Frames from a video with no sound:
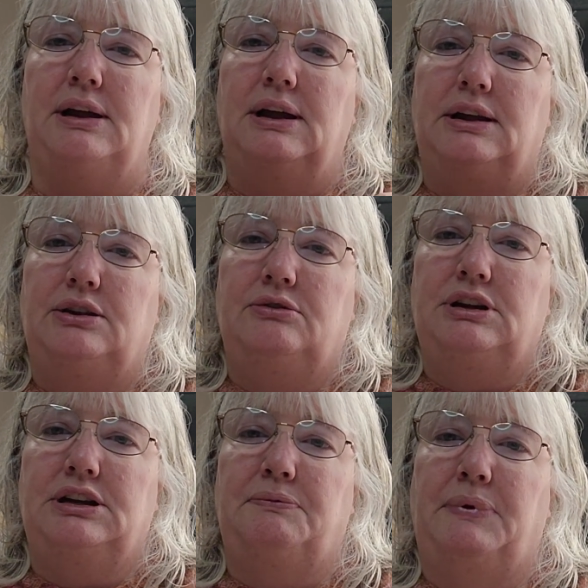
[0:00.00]
and you need
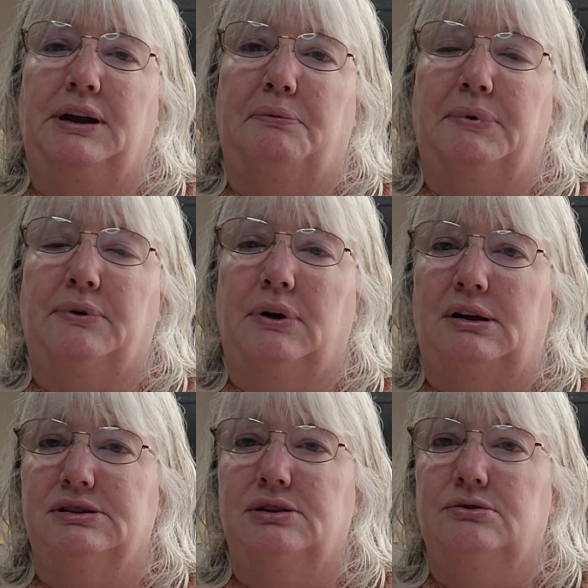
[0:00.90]
to pick up
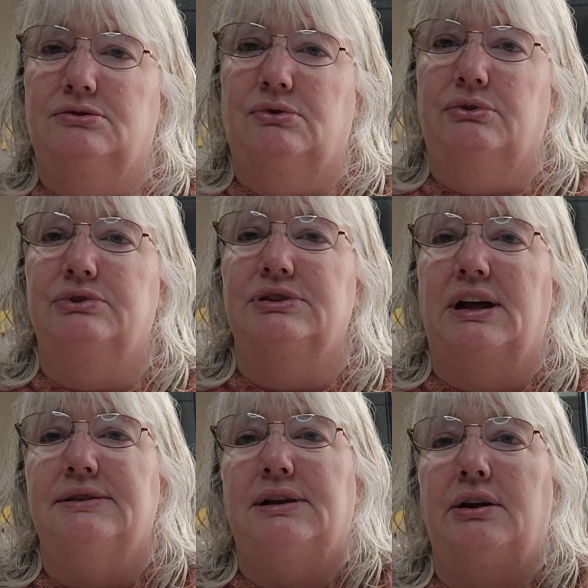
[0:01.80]
across those rows,
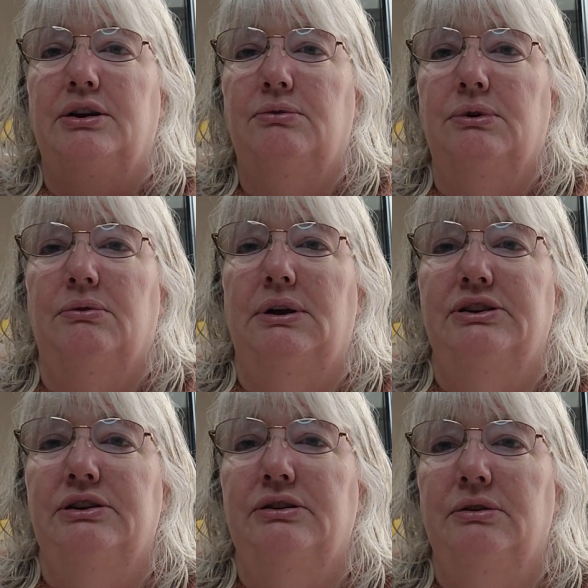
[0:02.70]
that's how you would want
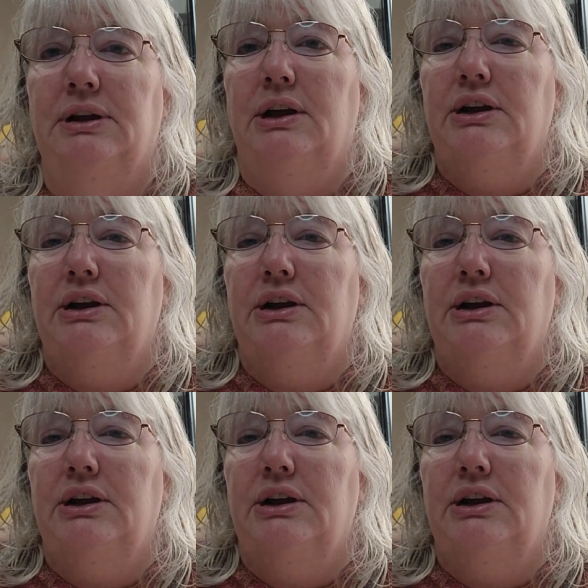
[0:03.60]
to do it,